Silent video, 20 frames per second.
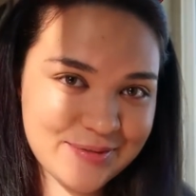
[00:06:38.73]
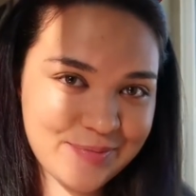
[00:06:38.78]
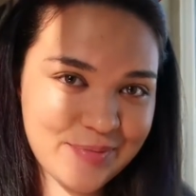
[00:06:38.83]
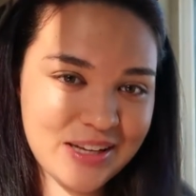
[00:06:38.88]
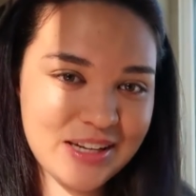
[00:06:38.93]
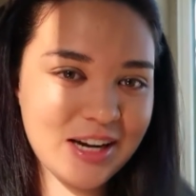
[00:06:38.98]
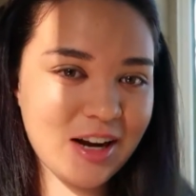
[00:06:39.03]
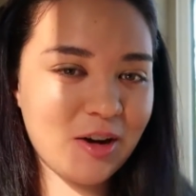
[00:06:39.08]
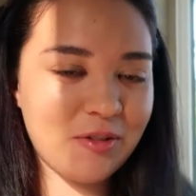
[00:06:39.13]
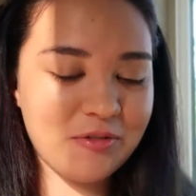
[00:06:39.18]

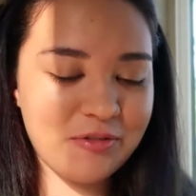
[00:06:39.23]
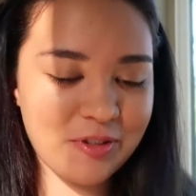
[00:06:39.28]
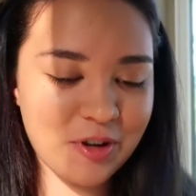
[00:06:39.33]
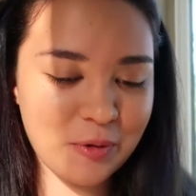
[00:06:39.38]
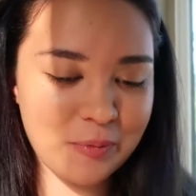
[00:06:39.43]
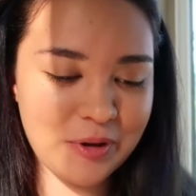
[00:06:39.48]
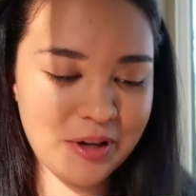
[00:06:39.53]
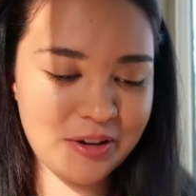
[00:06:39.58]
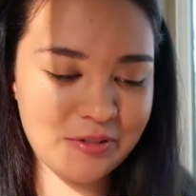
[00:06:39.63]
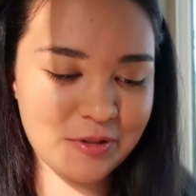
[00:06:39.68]
And now I'm
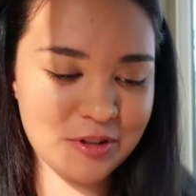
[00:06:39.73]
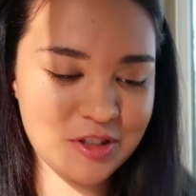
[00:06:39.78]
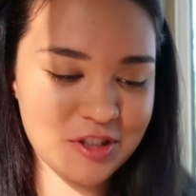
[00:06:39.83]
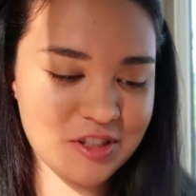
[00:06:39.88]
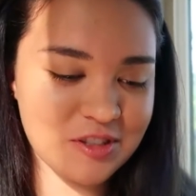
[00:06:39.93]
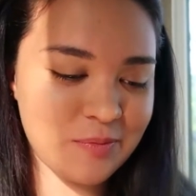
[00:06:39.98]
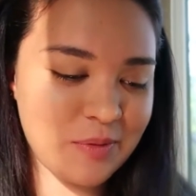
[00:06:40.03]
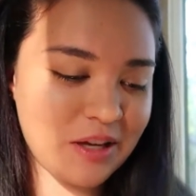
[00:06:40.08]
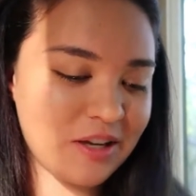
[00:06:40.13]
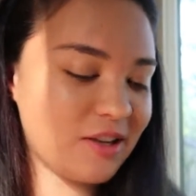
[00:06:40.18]
filming, which
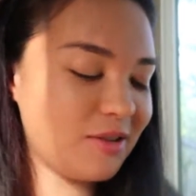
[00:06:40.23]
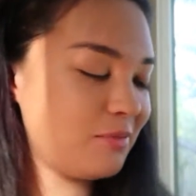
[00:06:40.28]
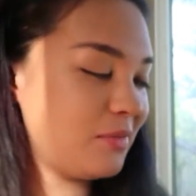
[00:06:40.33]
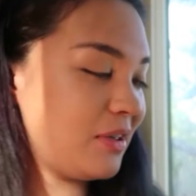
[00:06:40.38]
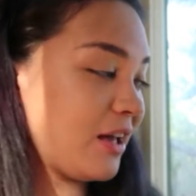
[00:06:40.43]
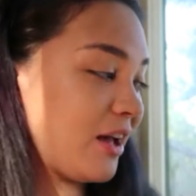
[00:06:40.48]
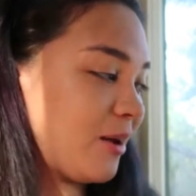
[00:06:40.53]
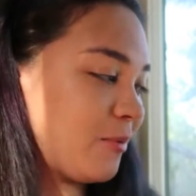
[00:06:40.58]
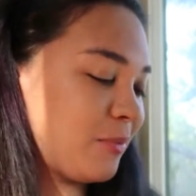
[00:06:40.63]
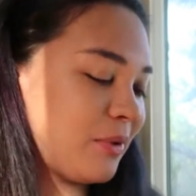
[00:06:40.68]
is making me
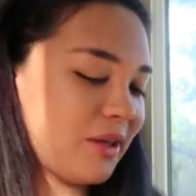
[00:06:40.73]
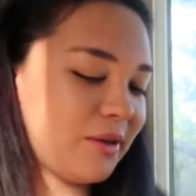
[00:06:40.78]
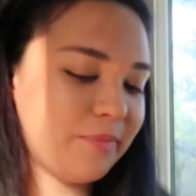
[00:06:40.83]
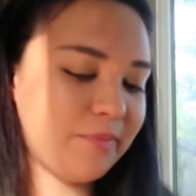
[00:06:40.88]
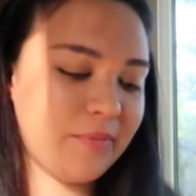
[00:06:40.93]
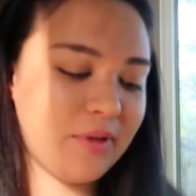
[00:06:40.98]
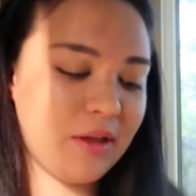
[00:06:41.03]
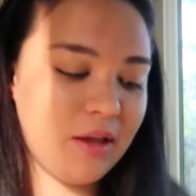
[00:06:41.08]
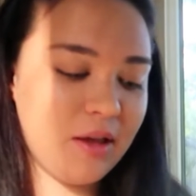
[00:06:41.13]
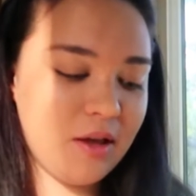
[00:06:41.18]
happy.
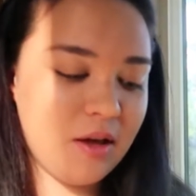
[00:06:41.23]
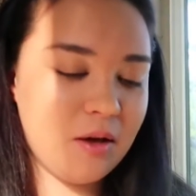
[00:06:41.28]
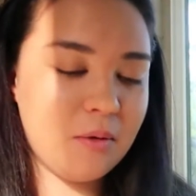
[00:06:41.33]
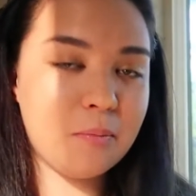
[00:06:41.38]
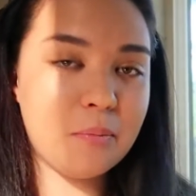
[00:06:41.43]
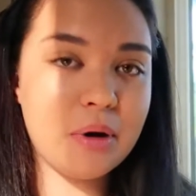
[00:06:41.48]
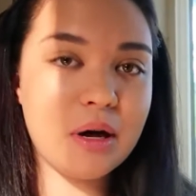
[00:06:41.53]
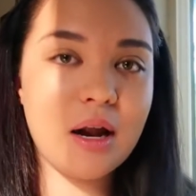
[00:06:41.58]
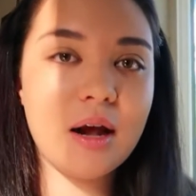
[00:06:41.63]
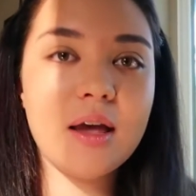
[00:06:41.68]

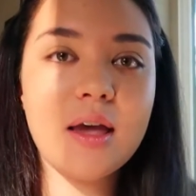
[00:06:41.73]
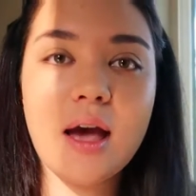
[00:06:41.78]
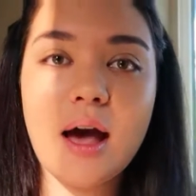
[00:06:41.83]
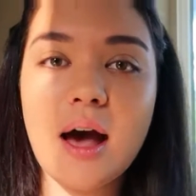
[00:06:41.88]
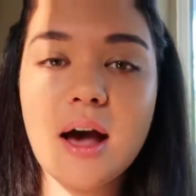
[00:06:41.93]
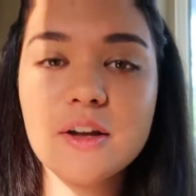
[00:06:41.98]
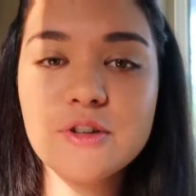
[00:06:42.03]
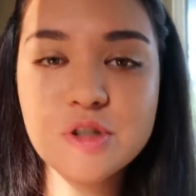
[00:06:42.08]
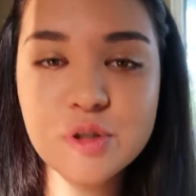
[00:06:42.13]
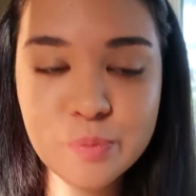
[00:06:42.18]
But yeah,
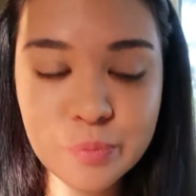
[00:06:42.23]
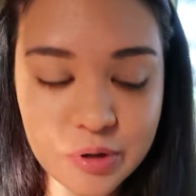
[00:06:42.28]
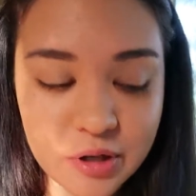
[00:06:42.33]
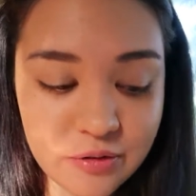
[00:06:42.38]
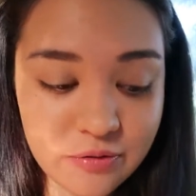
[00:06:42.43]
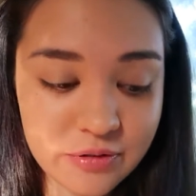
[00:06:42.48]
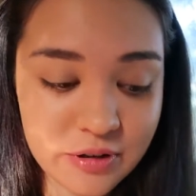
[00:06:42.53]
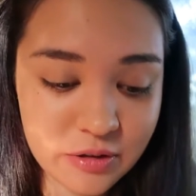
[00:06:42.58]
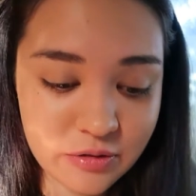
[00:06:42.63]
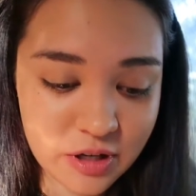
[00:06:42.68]
I just
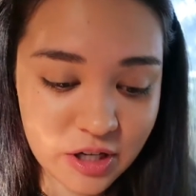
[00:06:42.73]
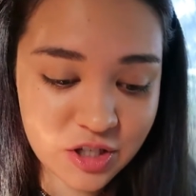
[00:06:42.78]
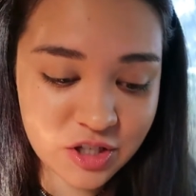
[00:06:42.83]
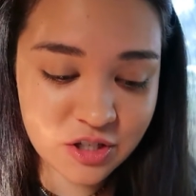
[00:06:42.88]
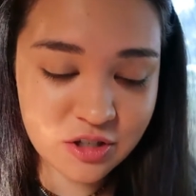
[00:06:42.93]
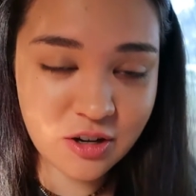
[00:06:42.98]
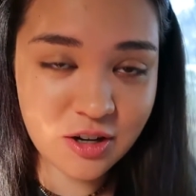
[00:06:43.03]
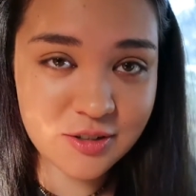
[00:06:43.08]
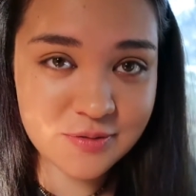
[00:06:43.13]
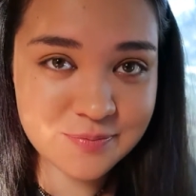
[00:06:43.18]
put
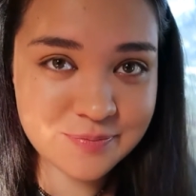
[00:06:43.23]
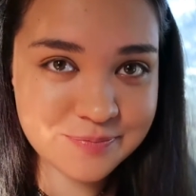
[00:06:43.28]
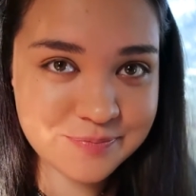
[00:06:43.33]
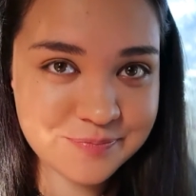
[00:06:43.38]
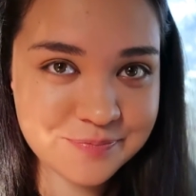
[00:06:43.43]
foundation on.